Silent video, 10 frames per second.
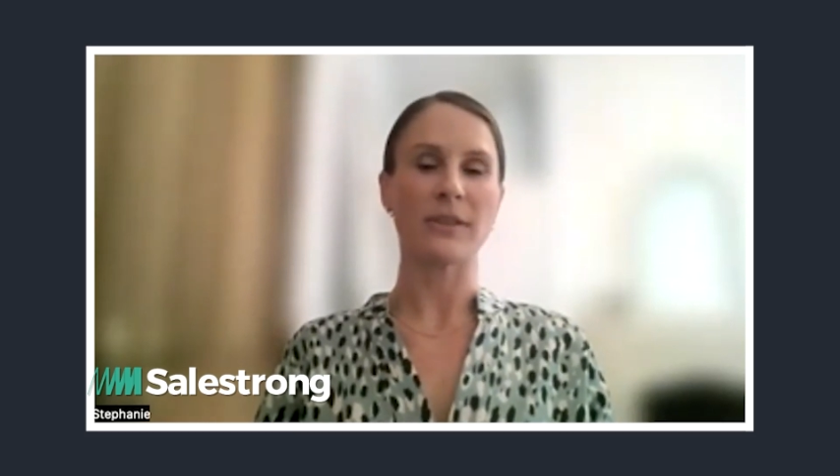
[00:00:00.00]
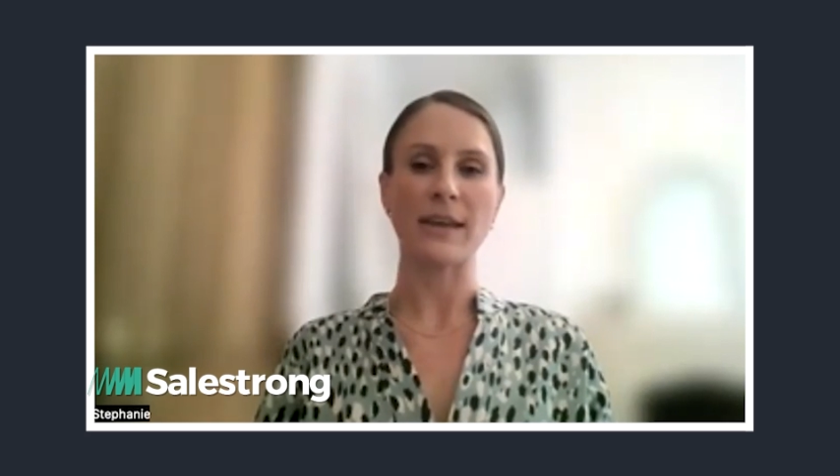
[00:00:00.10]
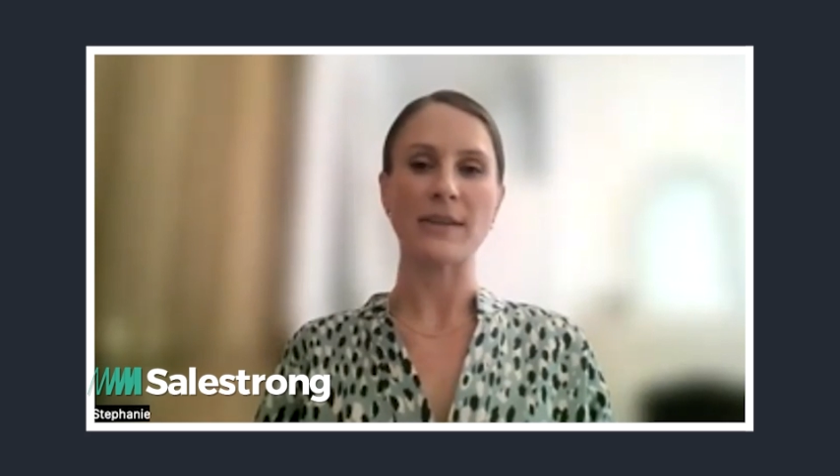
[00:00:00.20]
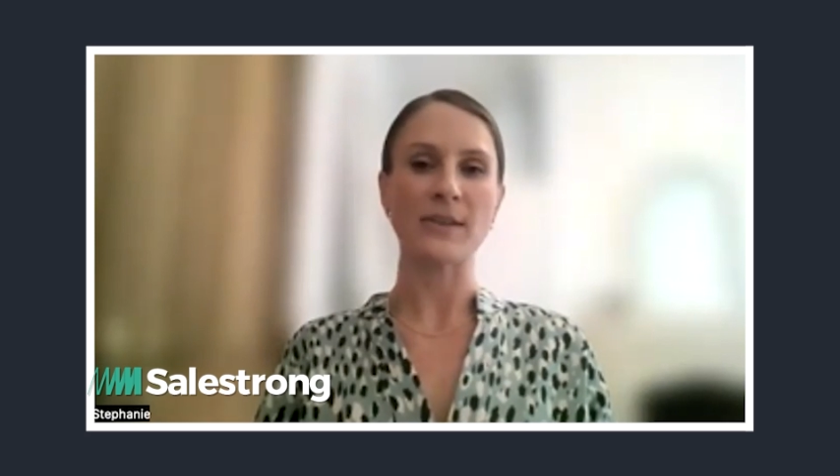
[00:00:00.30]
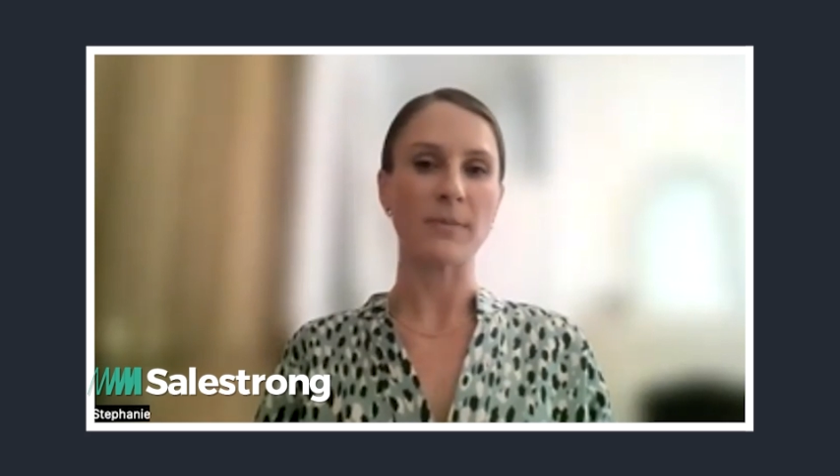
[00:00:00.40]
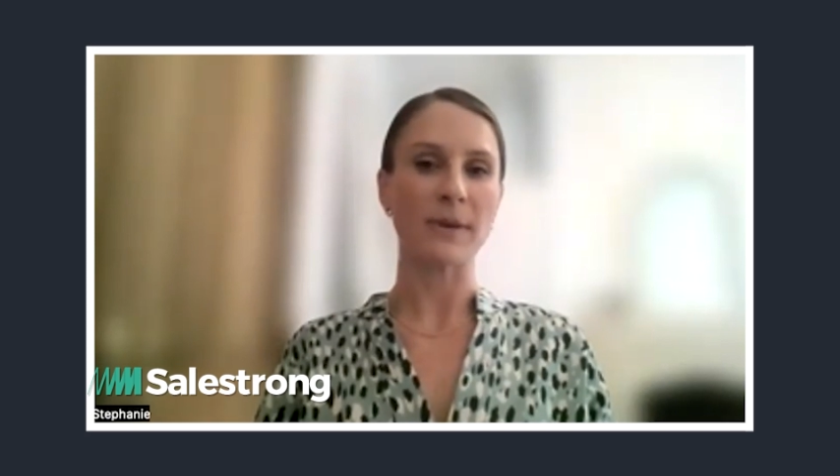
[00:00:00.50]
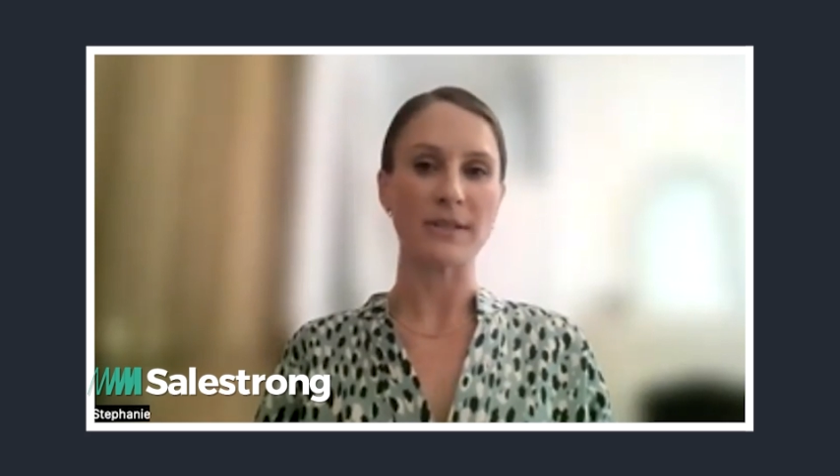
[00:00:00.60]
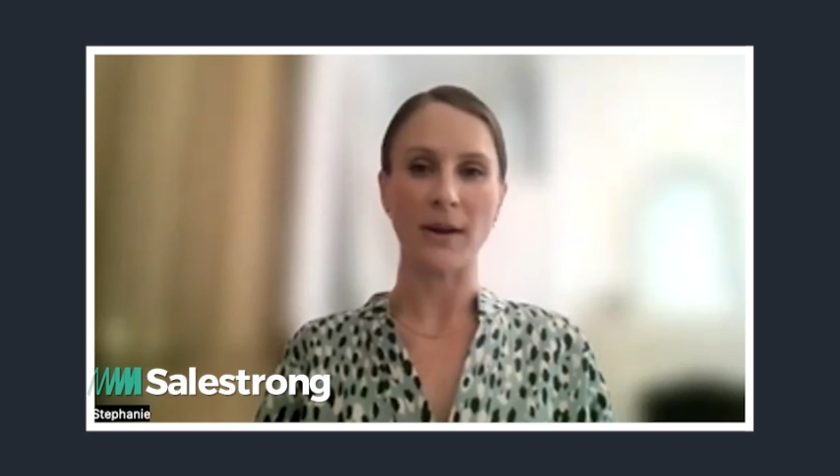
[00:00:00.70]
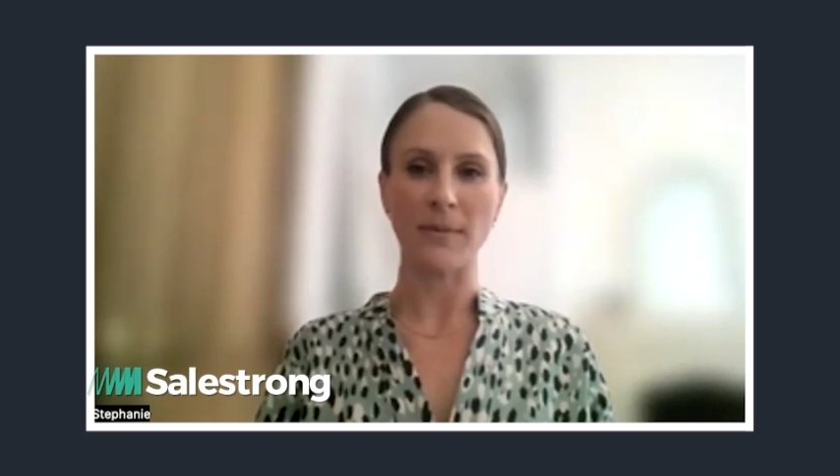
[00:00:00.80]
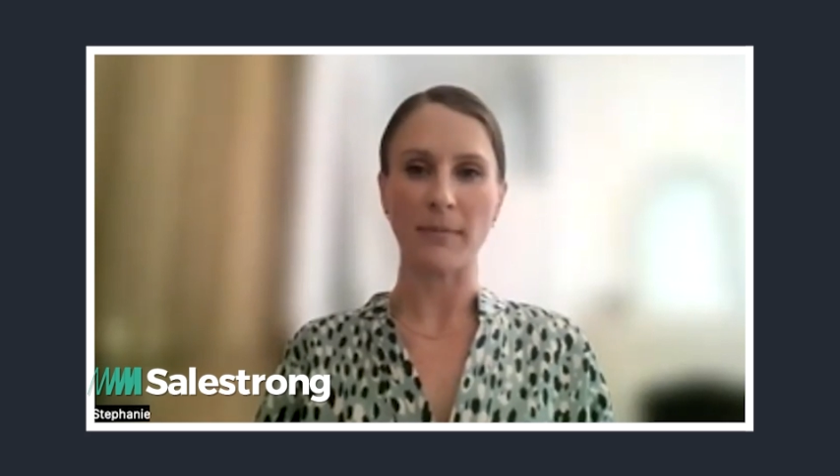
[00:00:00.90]
things can be
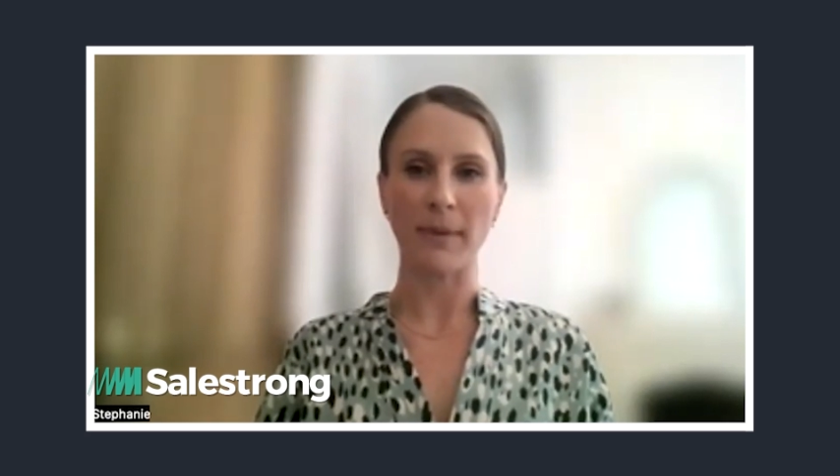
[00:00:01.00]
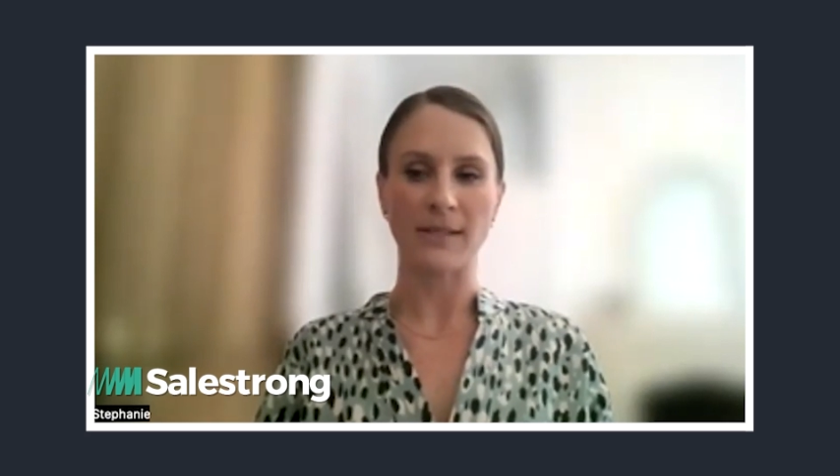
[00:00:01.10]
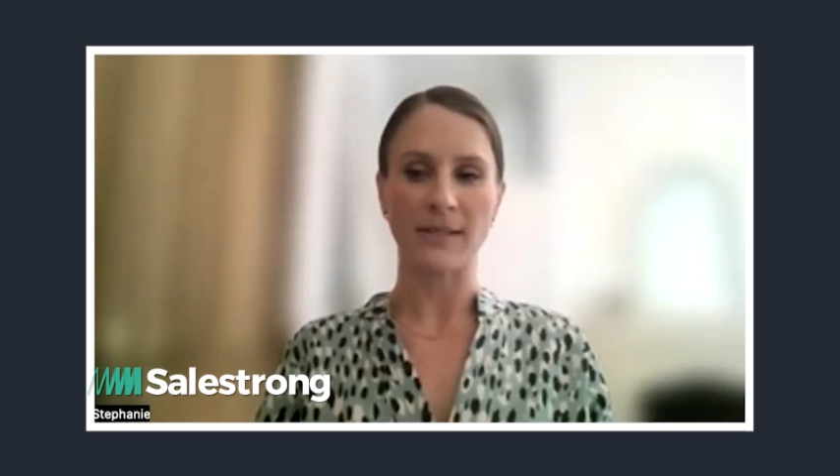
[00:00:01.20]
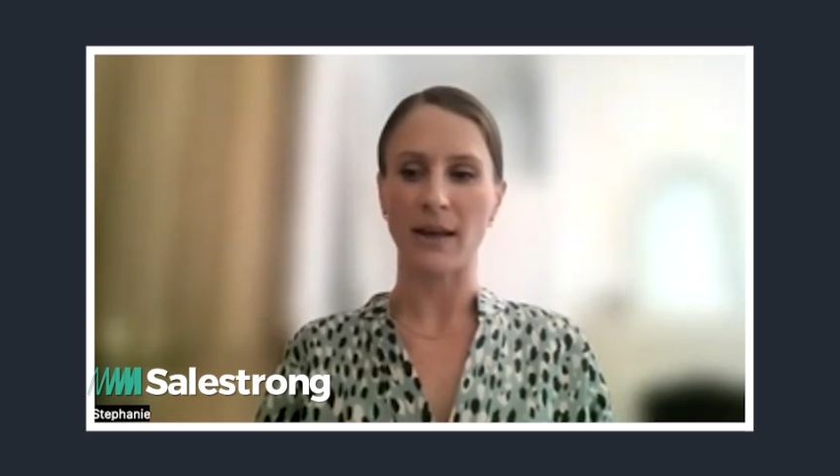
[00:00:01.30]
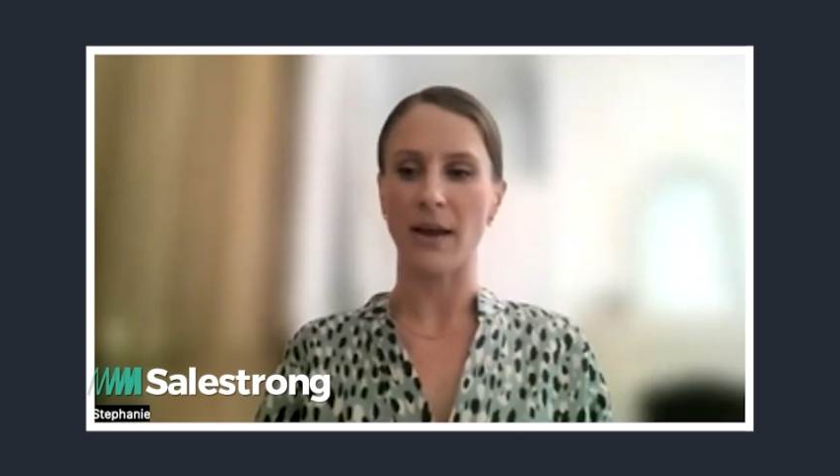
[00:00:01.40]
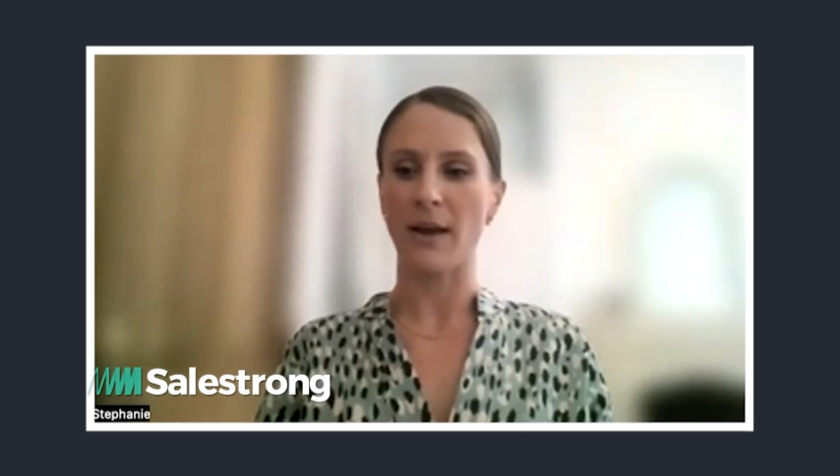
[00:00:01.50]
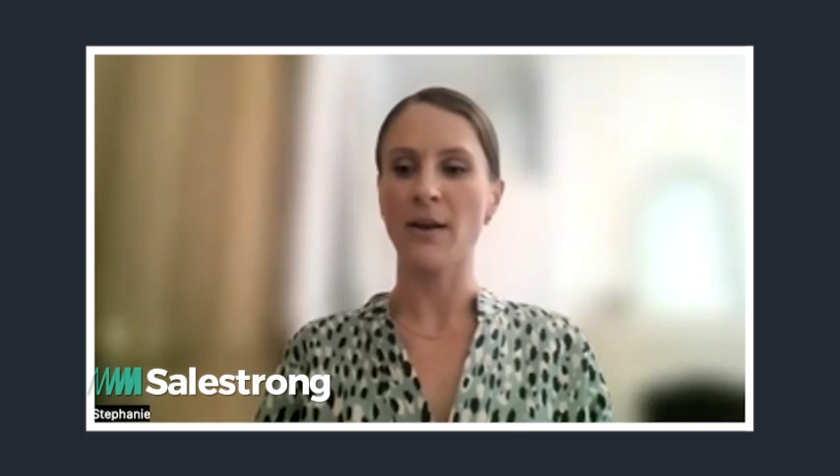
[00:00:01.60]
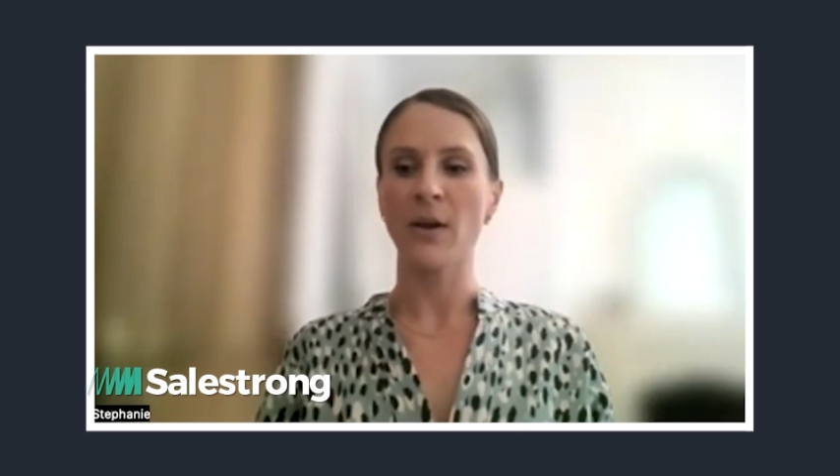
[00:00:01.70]
done better,